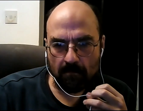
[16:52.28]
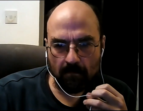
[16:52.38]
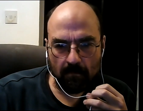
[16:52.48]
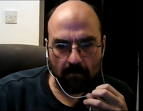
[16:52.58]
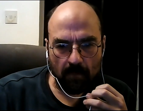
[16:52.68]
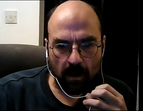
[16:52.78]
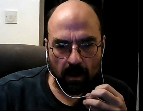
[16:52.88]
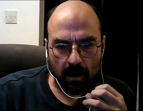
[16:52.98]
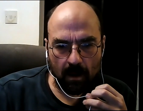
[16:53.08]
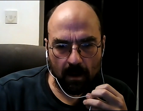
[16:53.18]

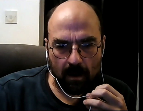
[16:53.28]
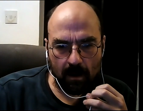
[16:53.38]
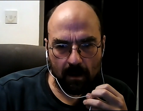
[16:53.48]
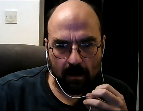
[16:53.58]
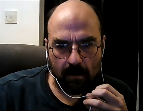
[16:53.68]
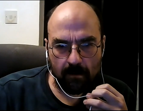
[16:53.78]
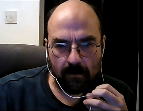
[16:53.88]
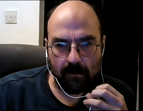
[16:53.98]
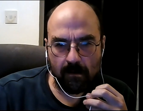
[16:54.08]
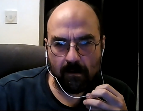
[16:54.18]

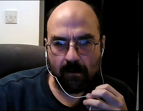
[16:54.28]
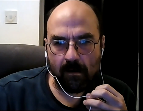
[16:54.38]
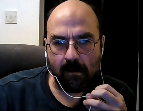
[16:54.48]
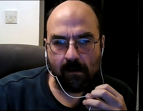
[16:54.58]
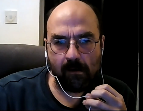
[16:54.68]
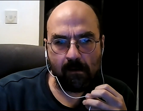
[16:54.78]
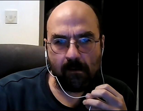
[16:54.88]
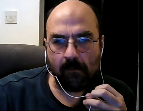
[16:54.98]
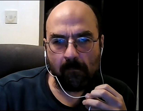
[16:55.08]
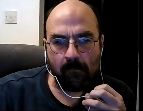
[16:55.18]

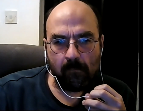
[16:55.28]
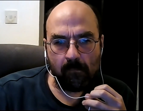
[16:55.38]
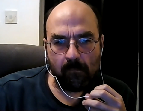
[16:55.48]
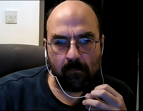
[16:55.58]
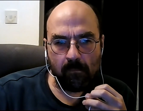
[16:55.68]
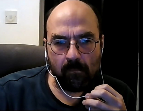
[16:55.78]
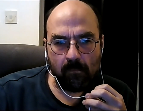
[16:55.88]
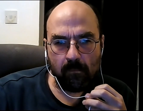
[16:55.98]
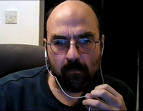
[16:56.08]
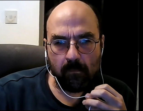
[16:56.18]

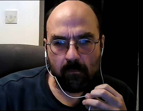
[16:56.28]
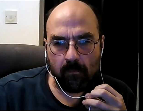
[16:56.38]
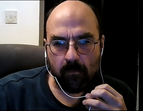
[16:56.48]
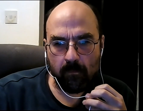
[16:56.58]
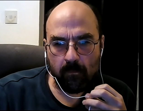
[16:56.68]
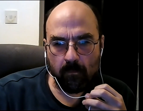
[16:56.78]
(silence)